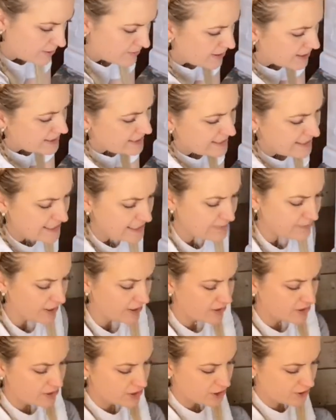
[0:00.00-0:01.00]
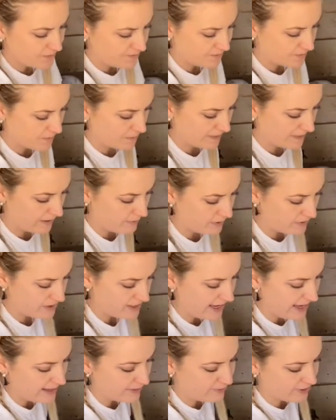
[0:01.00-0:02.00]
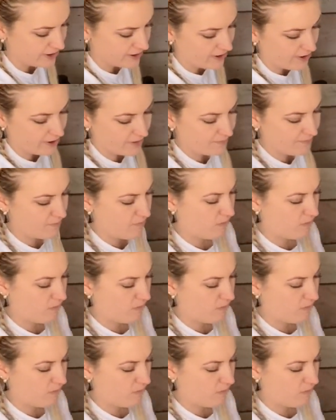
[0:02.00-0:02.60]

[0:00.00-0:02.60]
my sea sponge, with the apricot.